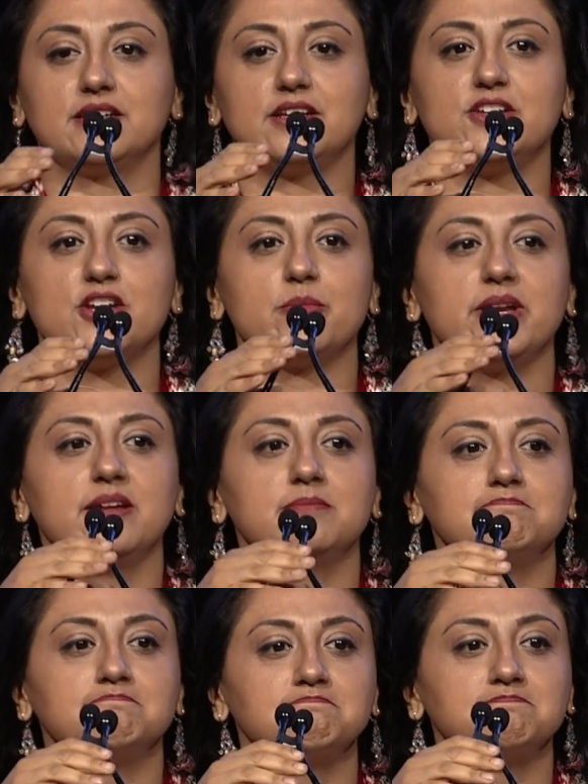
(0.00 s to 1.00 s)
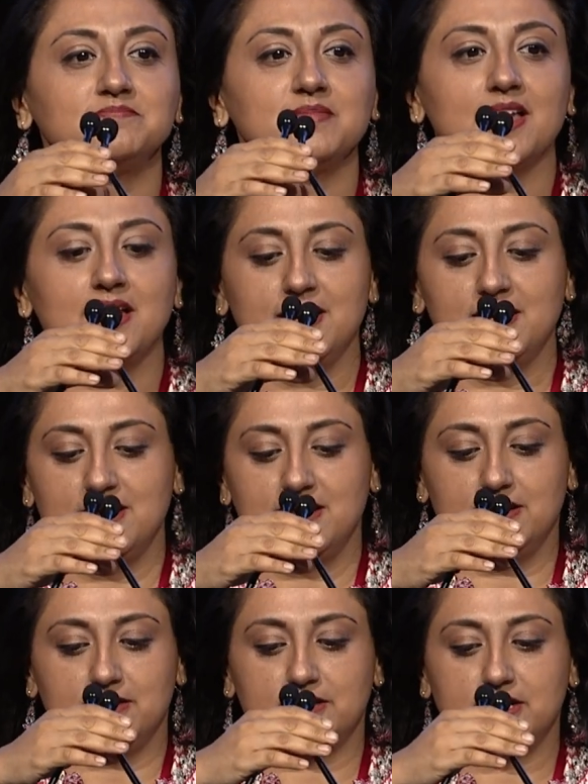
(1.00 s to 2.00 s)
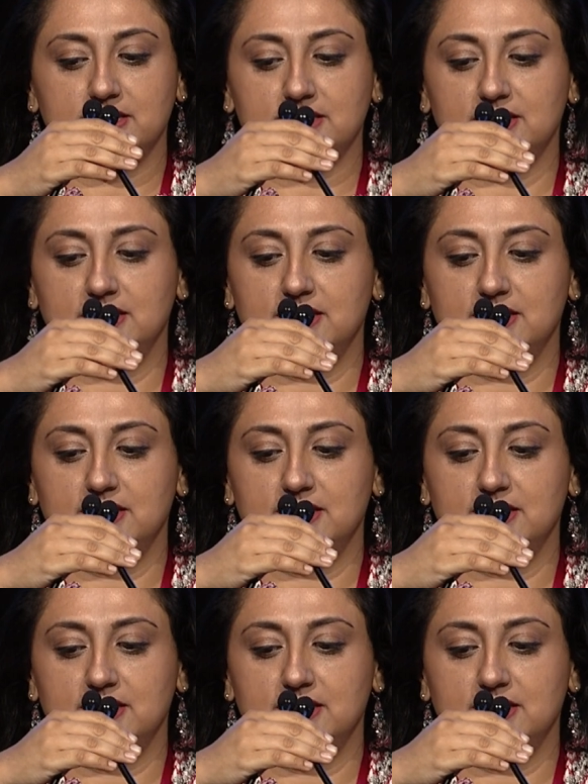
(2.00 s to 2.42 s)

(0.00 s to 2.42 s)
Can you hear me? All right.